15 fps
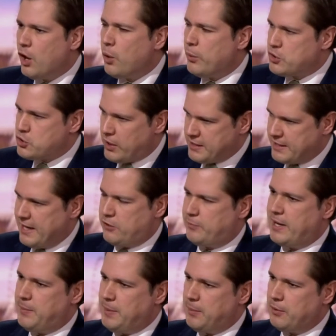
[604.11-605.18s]
We're trying to get as
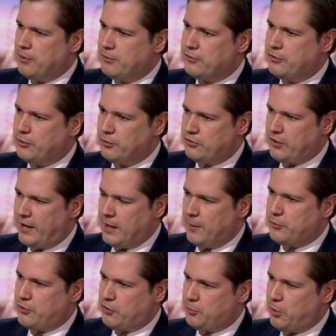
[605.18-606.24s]
many people to sign up
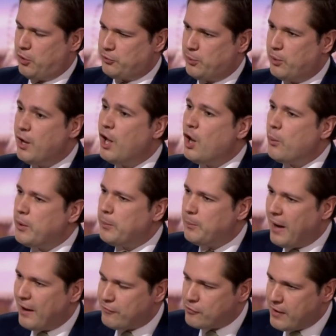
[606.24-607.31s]
to it as possible. We
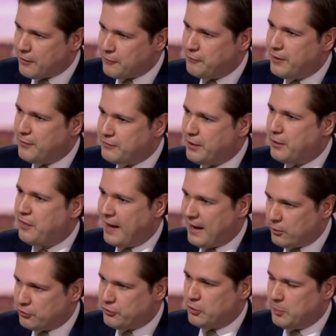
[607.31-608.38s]
have around
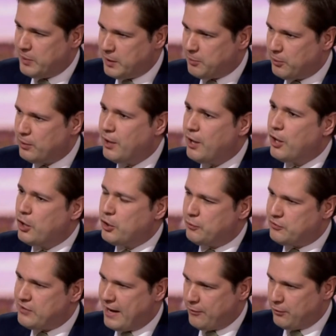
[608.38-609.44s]
50,000 people who've
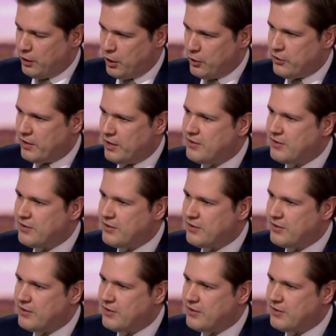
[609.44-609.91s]
downloaded it.